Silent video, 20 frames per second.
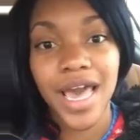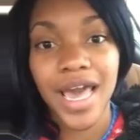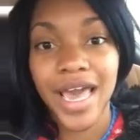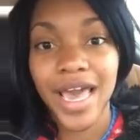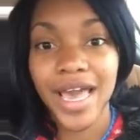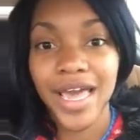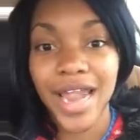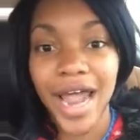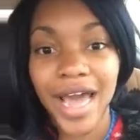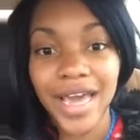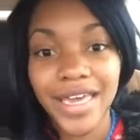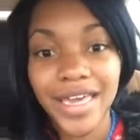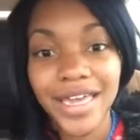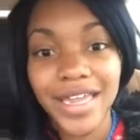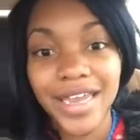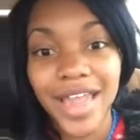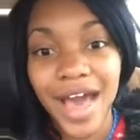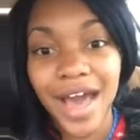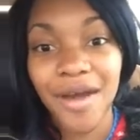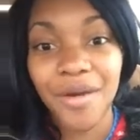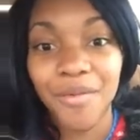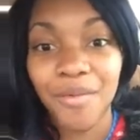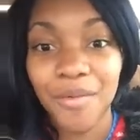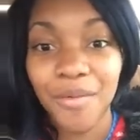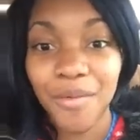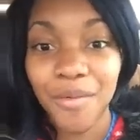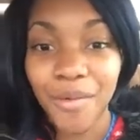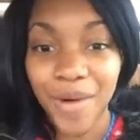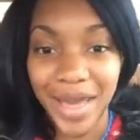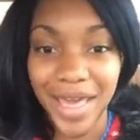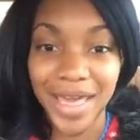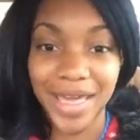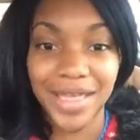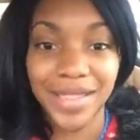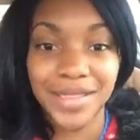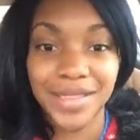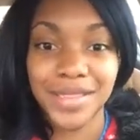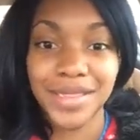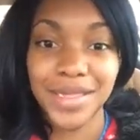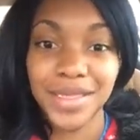And I cannot
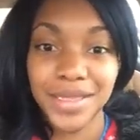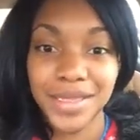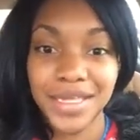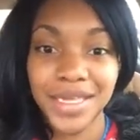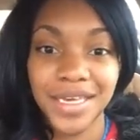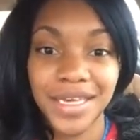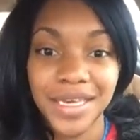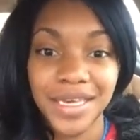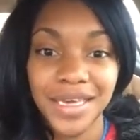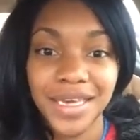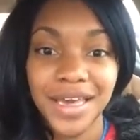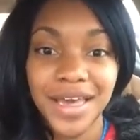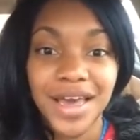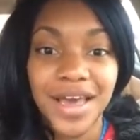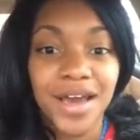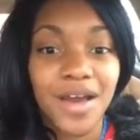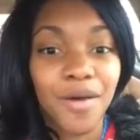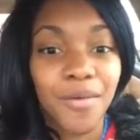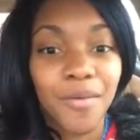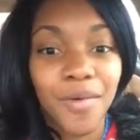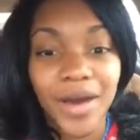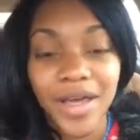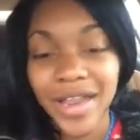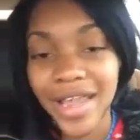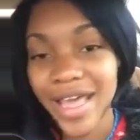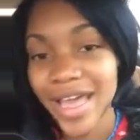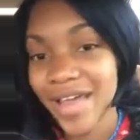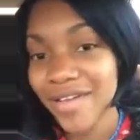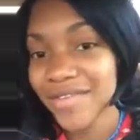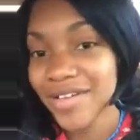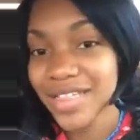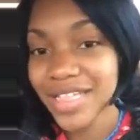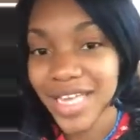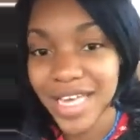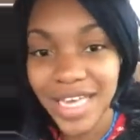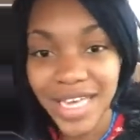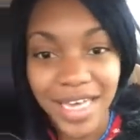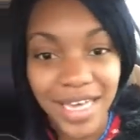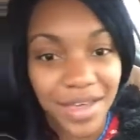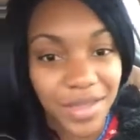wait to see what
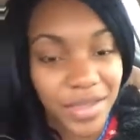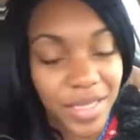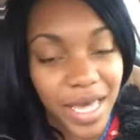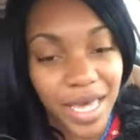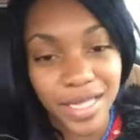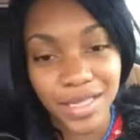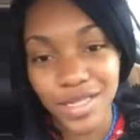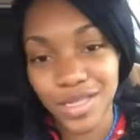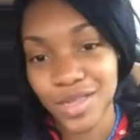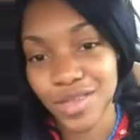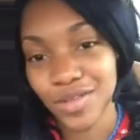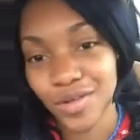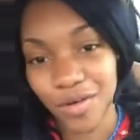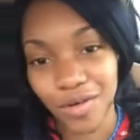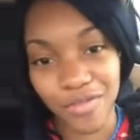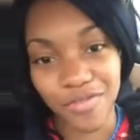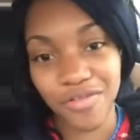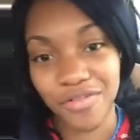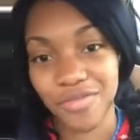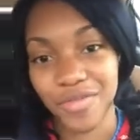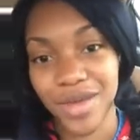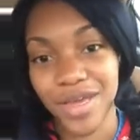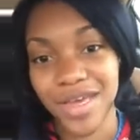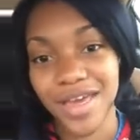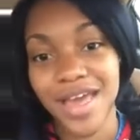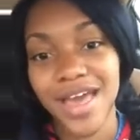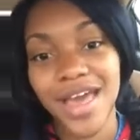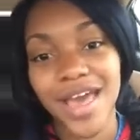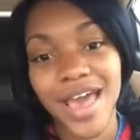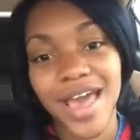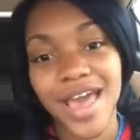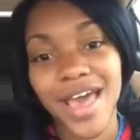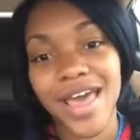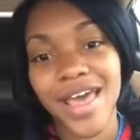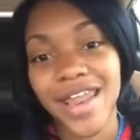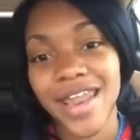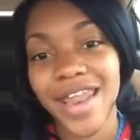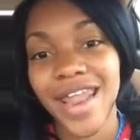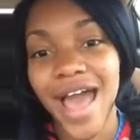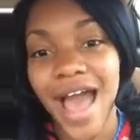everything else has in store for me.
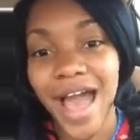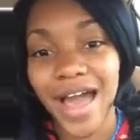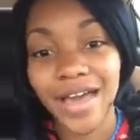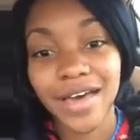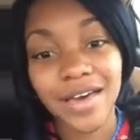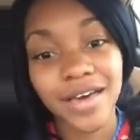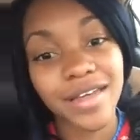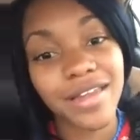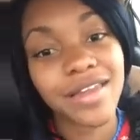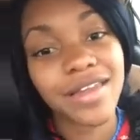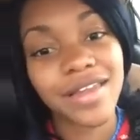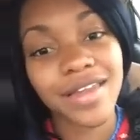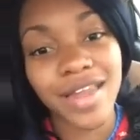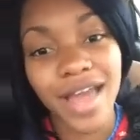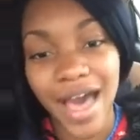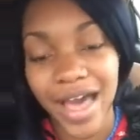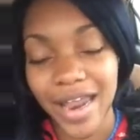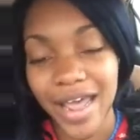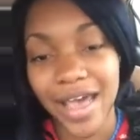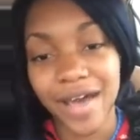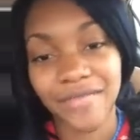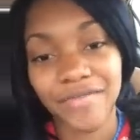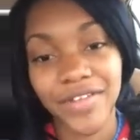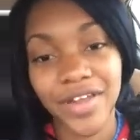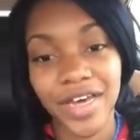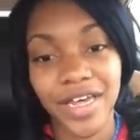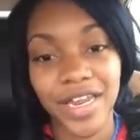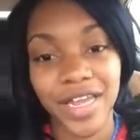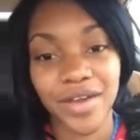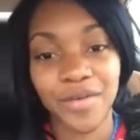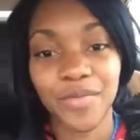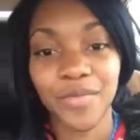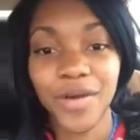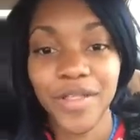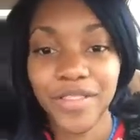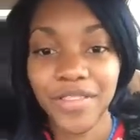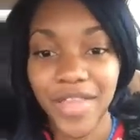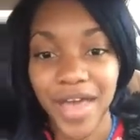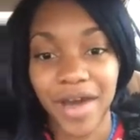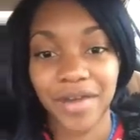And I could not have done it
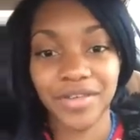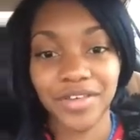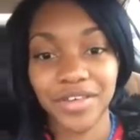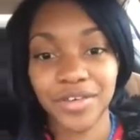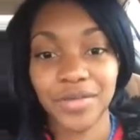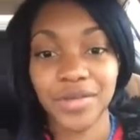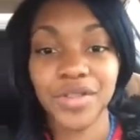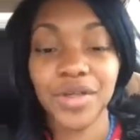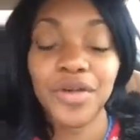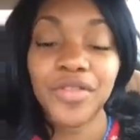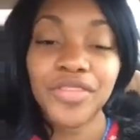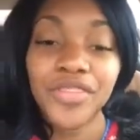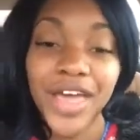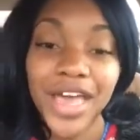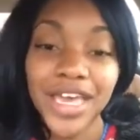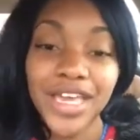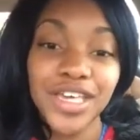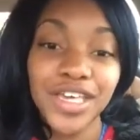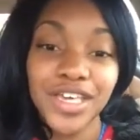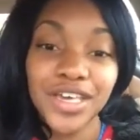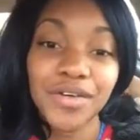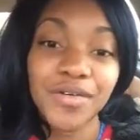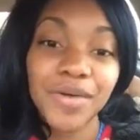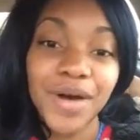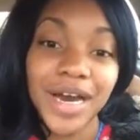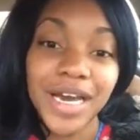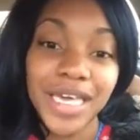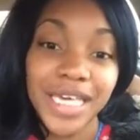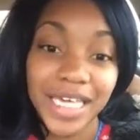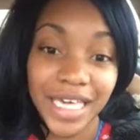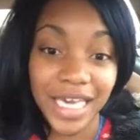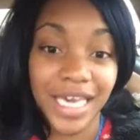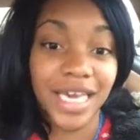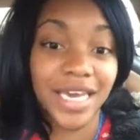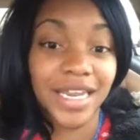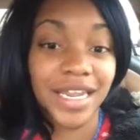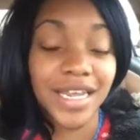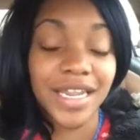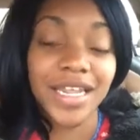without you. So thank you again.